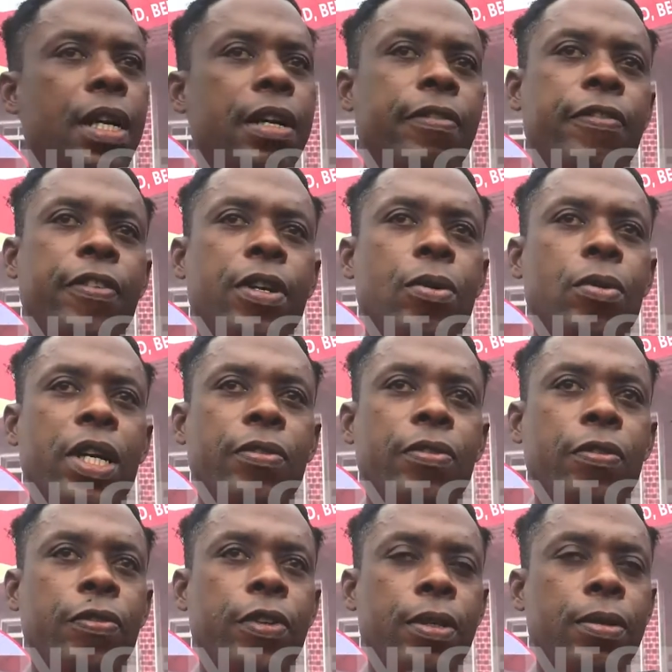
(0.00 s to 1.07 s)
I feel
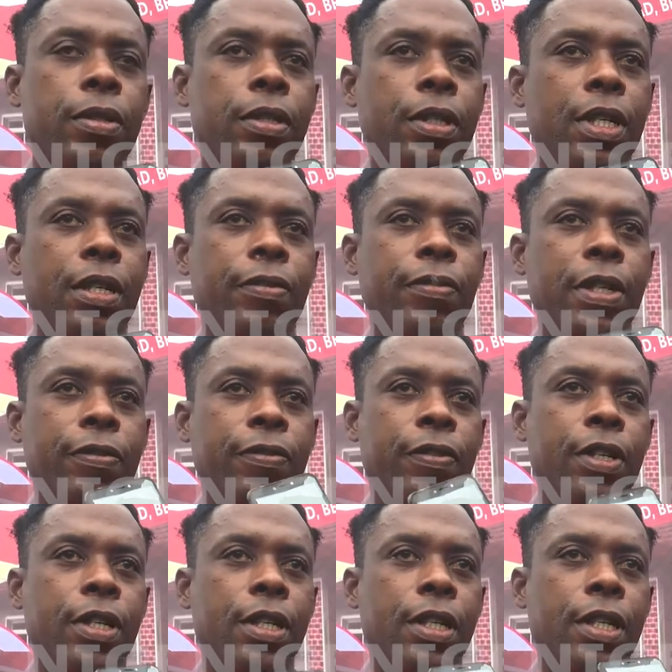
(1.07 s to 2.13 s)
quite fulfilled. I
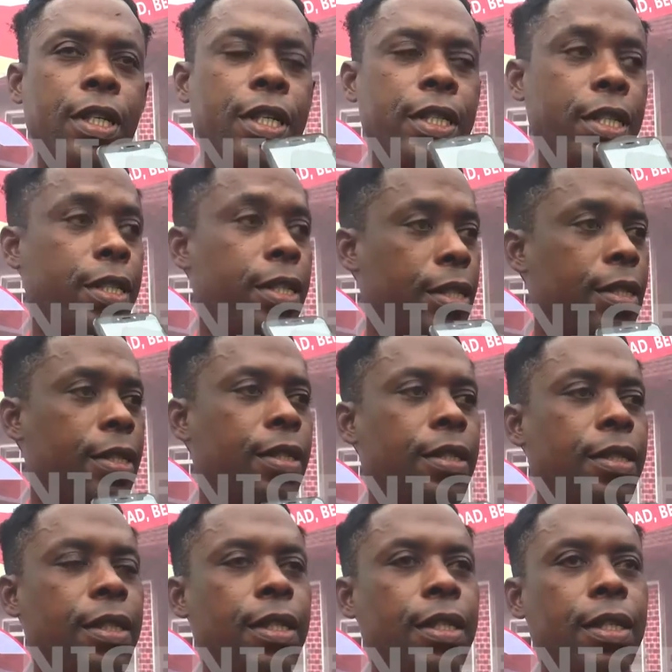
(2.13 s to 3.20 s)
feel elated.
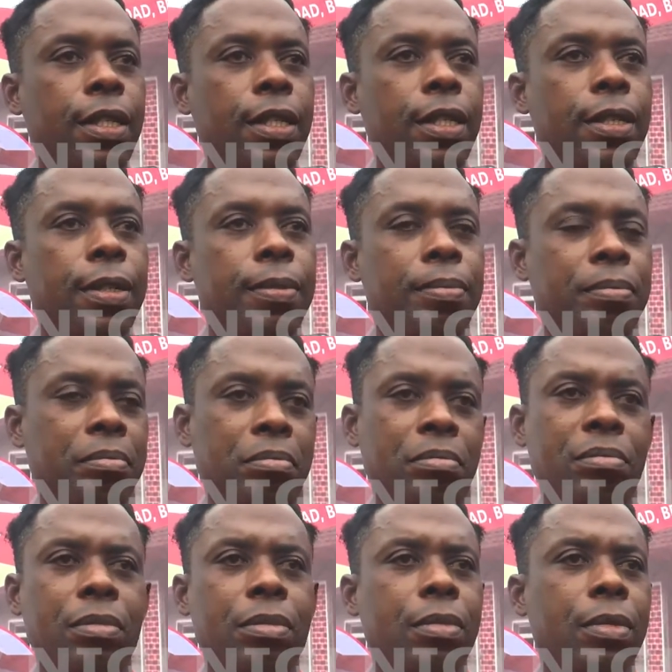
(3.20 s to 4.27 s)
And
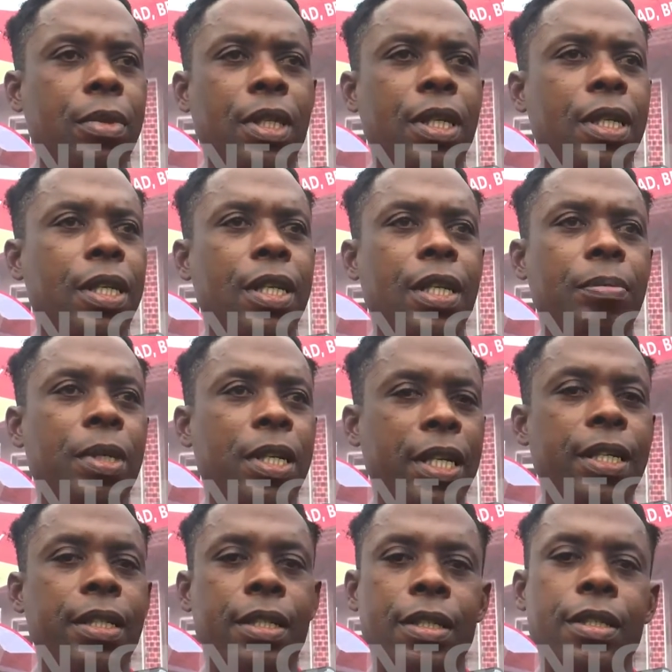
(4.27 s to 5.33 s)
I'm
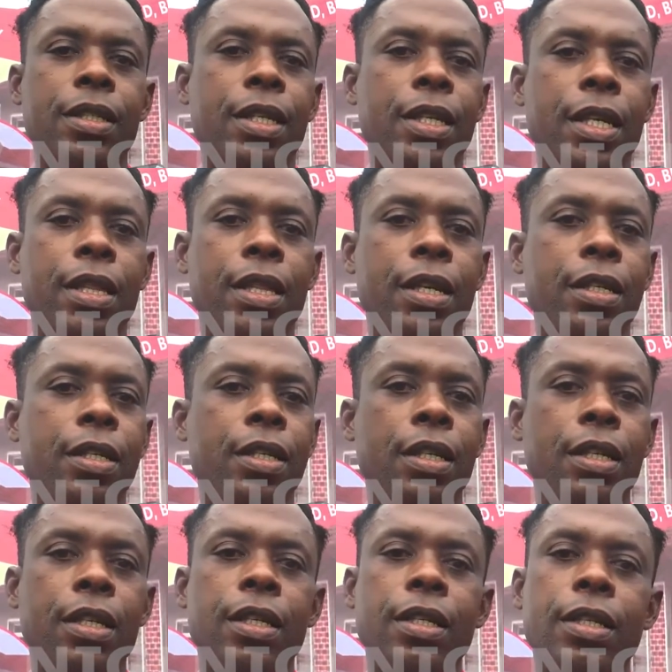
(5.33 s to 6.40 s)
glad. And I thank
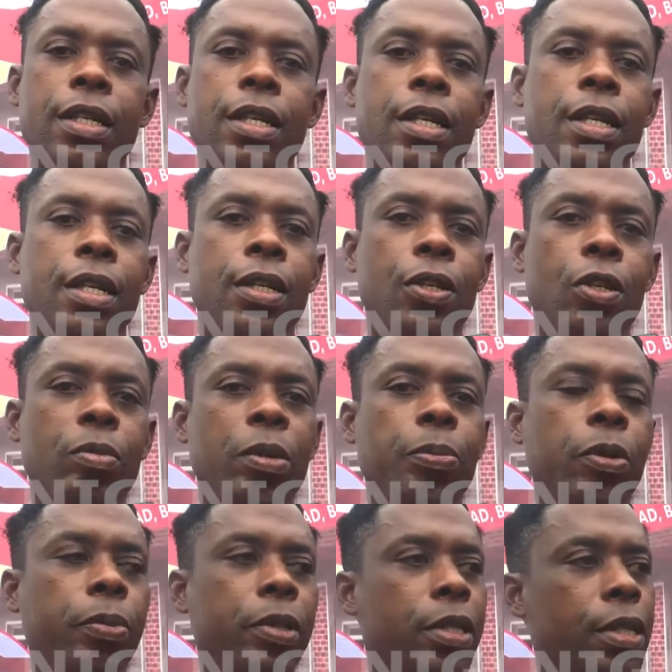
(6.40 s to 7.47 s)

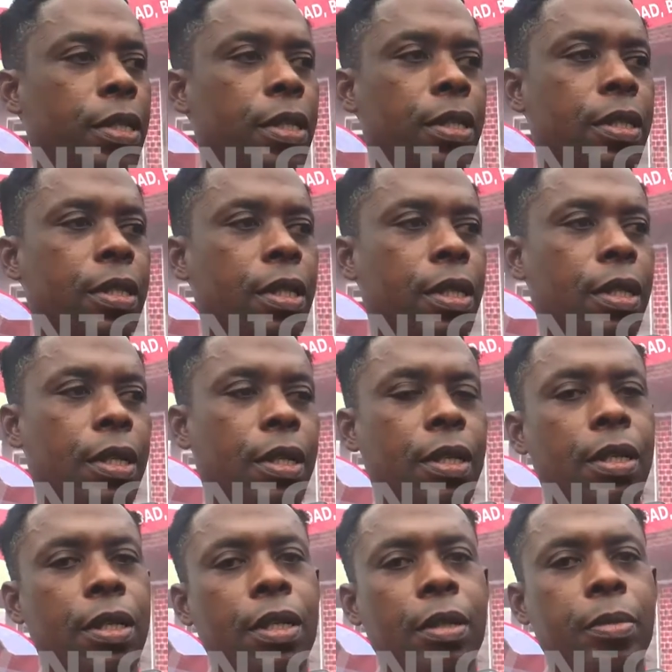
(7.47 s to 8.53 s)
Global Properties
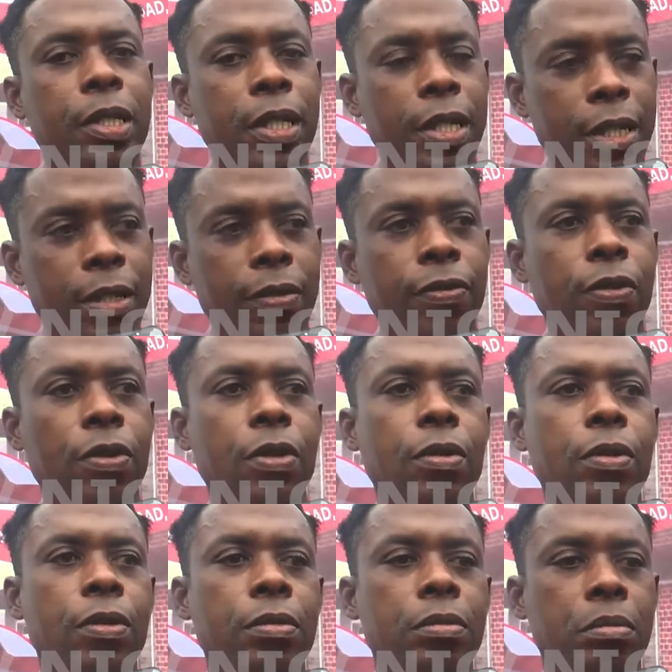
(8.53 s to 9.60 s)
Limited
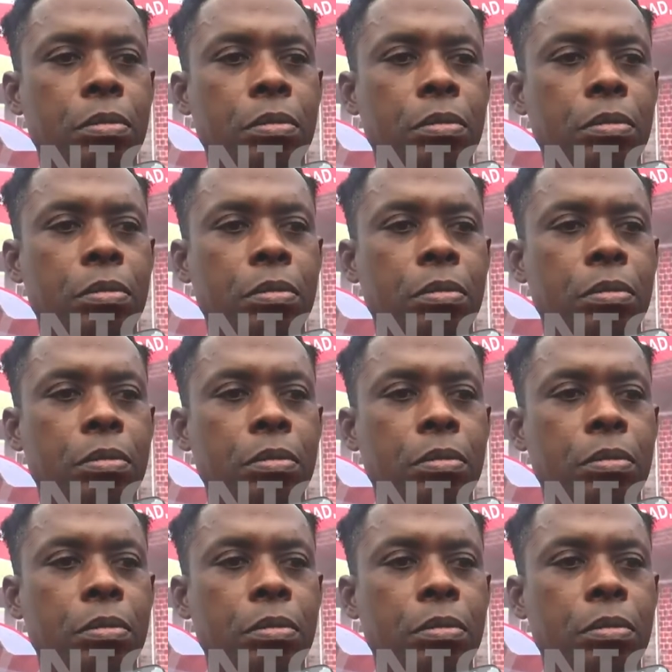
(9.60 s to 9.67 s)
for